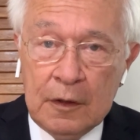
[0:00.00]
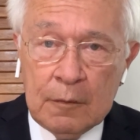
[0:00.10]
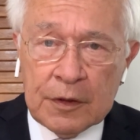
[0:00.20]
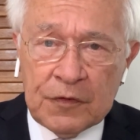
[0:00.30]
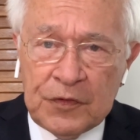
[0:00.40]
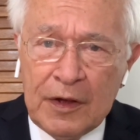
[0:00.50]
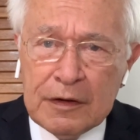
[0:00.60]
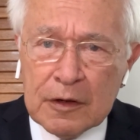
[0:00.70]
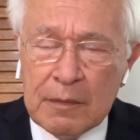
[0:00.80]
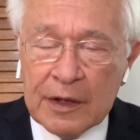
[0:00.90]
For the
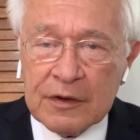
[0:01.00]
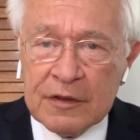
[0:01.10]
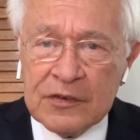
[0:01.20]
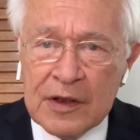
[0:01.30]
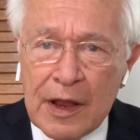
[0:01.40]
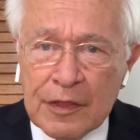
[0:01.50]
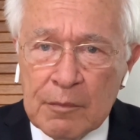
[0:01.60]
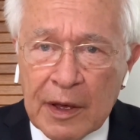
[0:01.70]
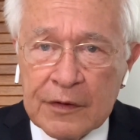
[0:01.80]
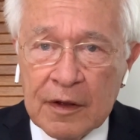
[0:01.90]
final matter, there's another
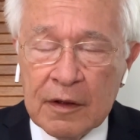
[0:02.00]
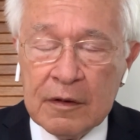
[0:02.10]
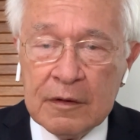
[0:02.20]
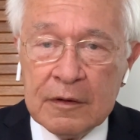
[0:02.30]
matter.